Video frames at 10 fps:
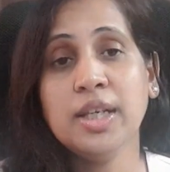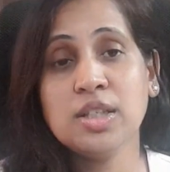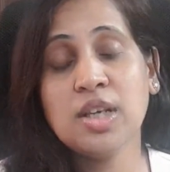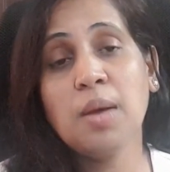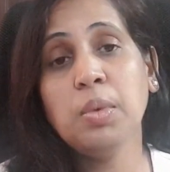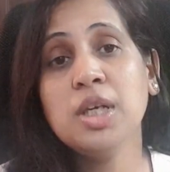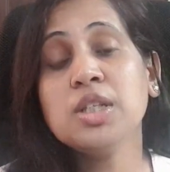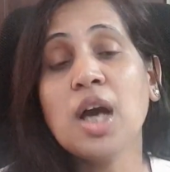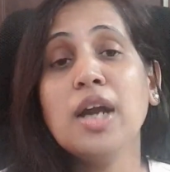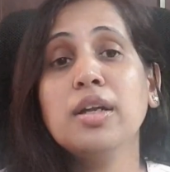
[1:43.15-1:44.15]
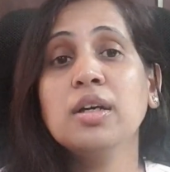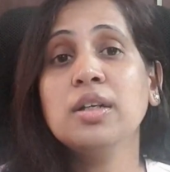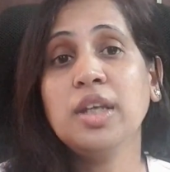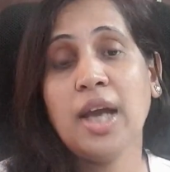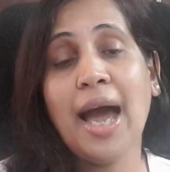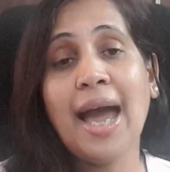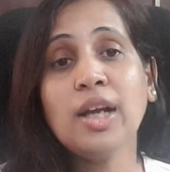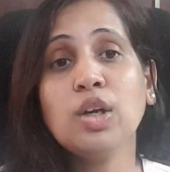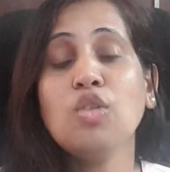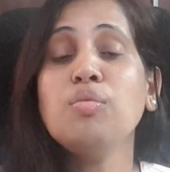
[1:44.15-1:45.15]
established under the
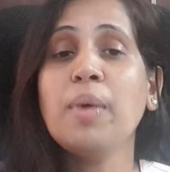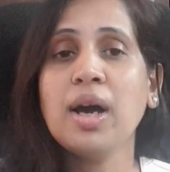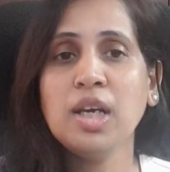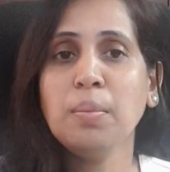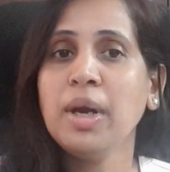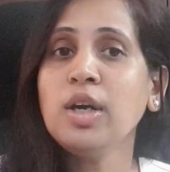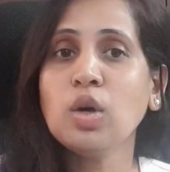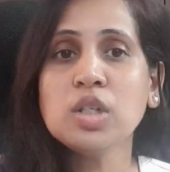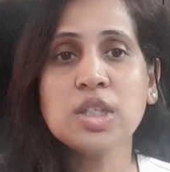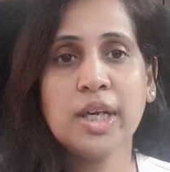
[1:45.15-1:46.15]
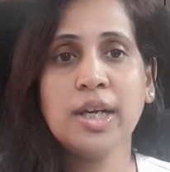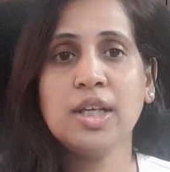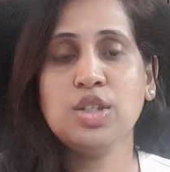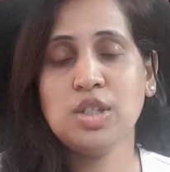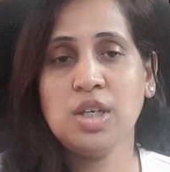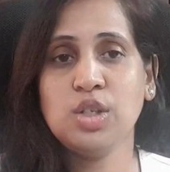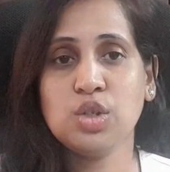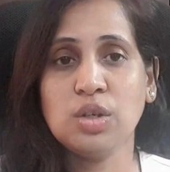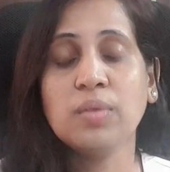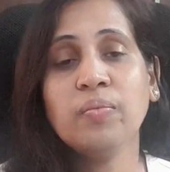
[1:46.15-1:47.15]
Act of Parliament or state
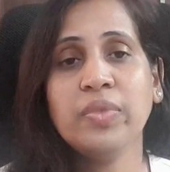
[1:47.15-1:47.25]
legislature.